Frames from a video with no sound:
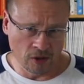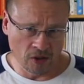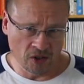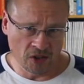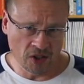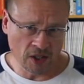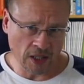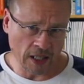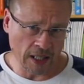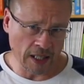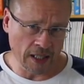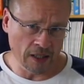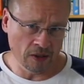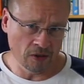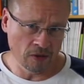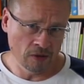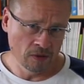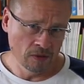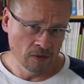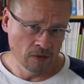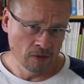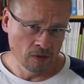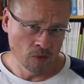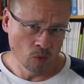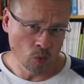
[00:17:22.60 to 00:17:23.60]

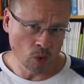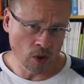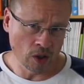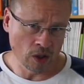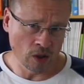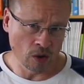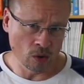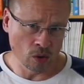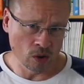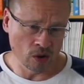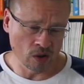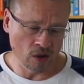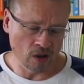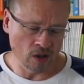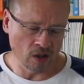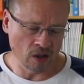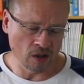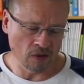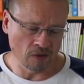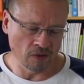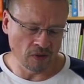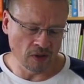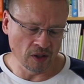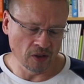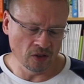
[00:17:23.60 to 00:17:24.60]
Decide whether you want to
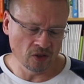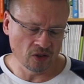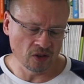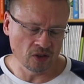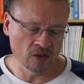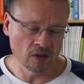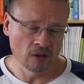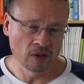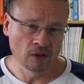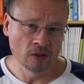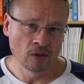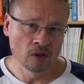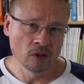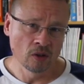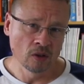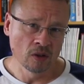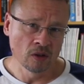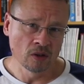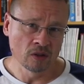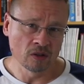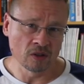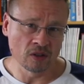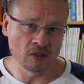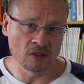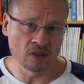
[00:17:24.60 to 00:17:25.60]
convince
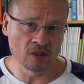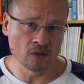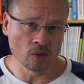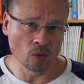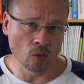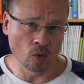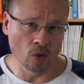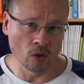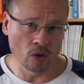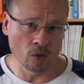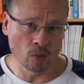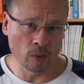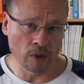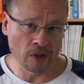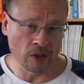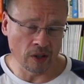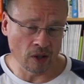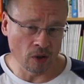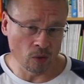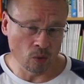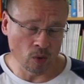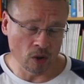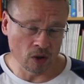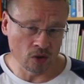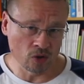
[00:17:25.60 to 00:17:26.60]
this or
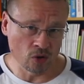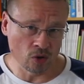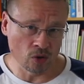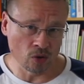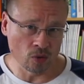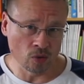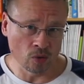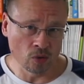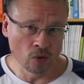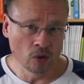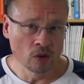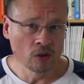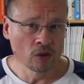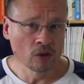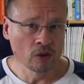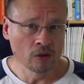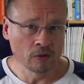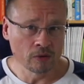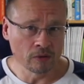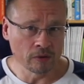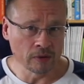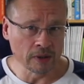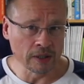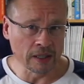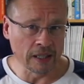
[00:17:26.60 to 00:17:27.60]
whether you want to
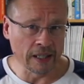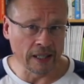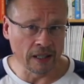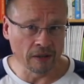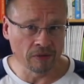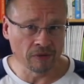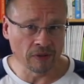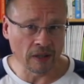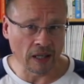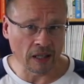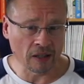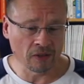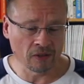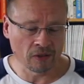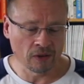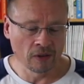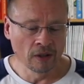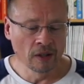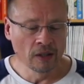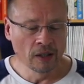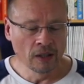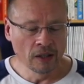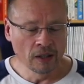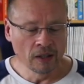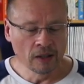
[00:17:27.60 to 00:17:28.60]
relay
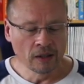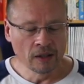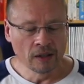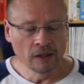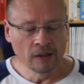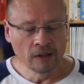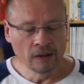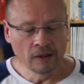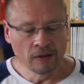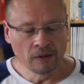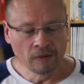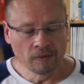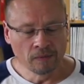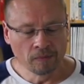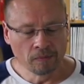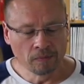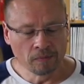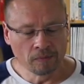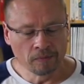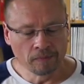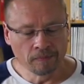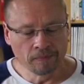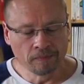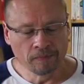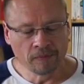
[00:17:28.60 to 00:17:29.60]
facts.
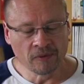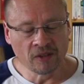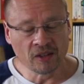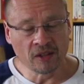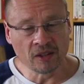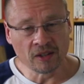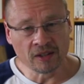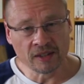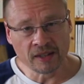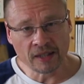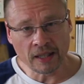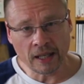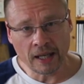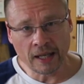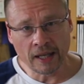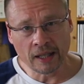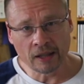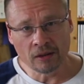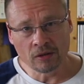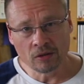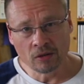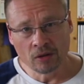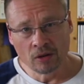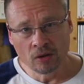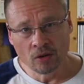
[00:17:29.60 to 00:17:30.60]

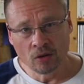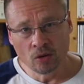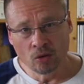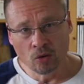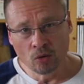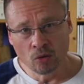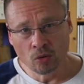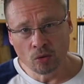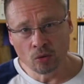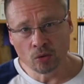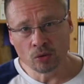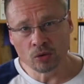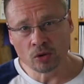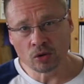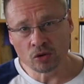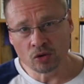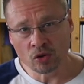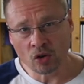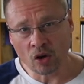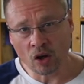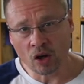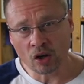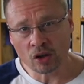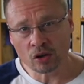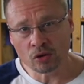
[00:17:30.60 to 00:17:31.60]
Decide who your
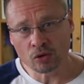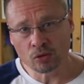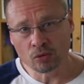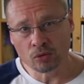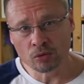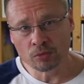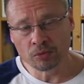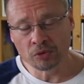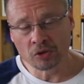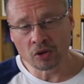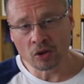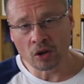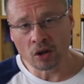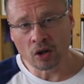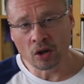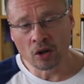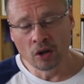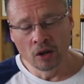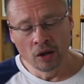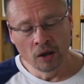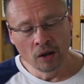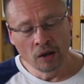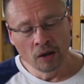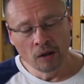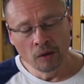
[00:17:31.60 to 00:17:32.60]
target groups
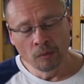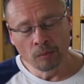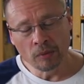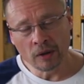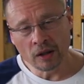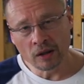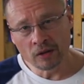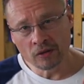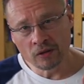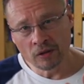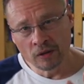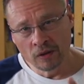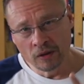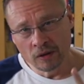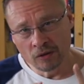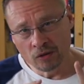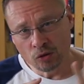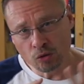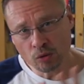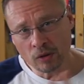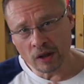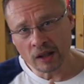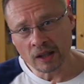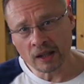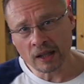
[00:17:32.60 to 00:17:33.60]
are, but
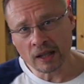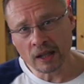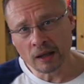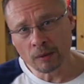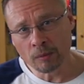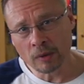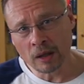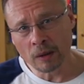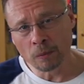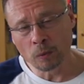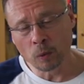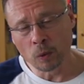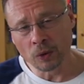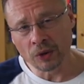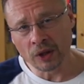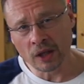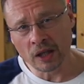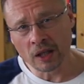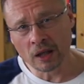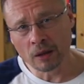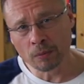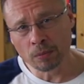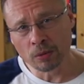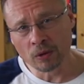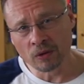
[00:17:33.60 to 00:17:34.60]
try to come up with
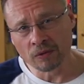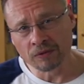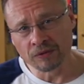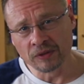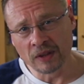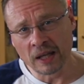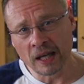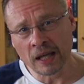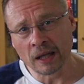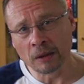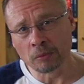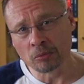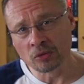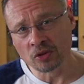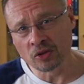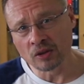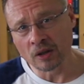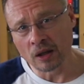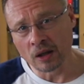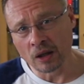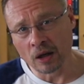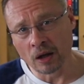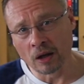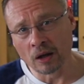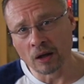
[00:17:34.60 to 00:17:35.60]
a couple of
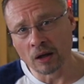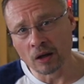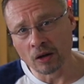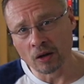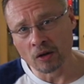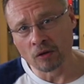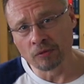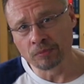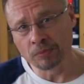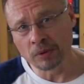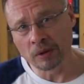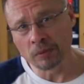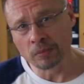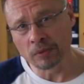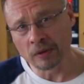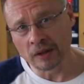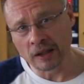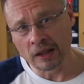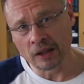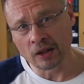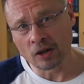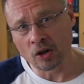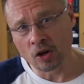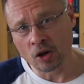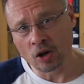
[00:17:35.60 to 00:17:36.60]
names that are of people
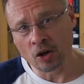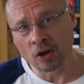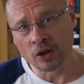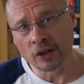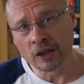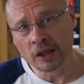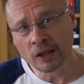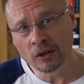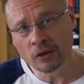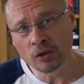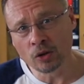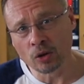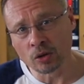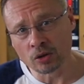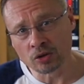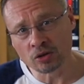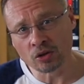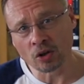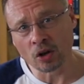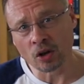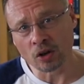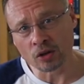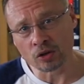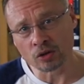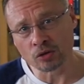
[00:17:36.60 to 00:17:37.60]
that are in
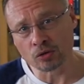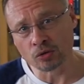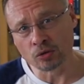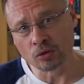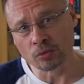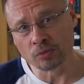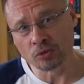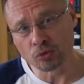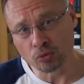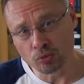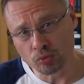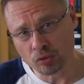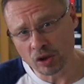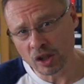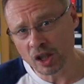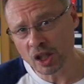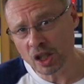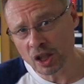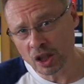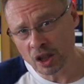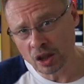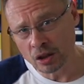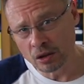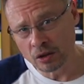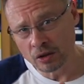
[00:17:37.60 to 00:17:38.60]
those target groups,
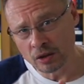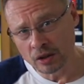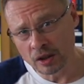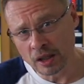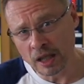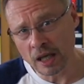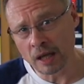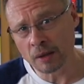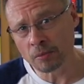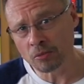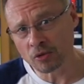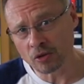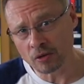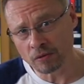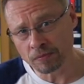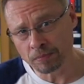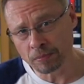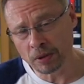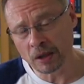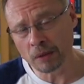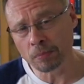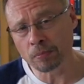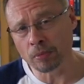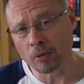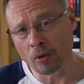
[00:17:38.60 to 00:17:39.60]
real names
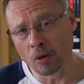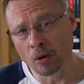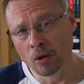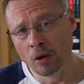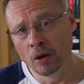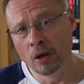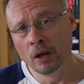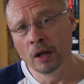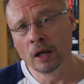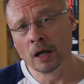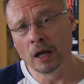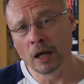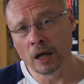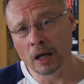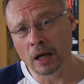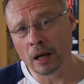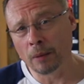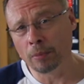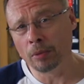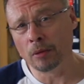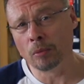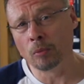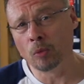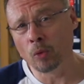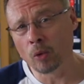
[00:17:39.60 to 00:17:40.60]
of people, a
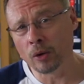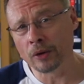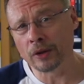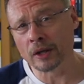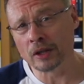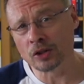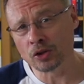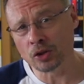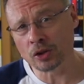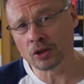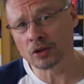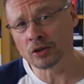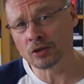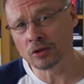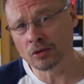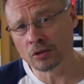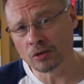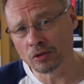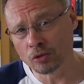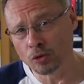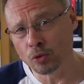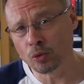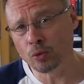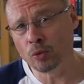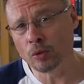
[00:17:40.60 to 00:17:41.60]
couple more than
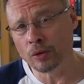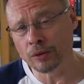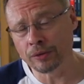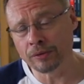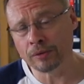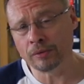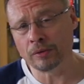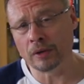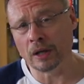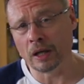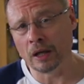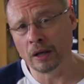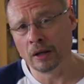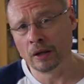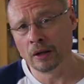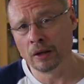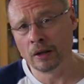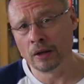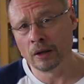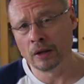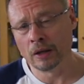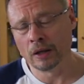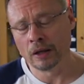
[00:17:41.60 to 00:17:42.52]
just two or three.